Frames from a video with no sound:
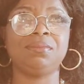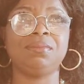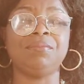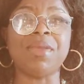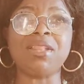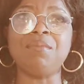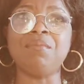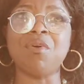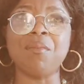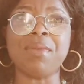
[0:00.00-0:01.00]
But the
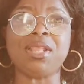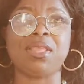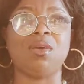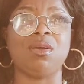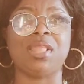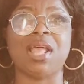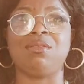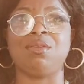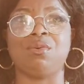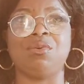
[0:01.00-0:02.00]
moment they got
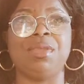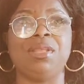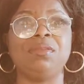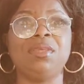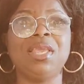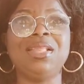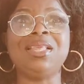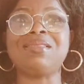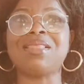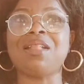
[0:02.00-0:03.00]
that document,
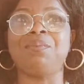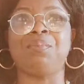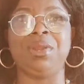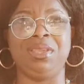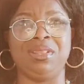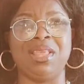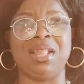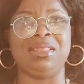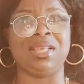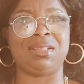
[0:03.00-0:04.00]
they start bringing
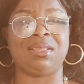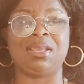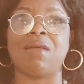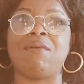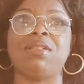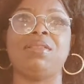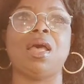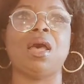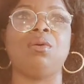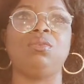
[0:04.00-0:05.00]
their dirty character
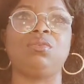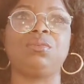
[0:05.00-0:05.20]
out.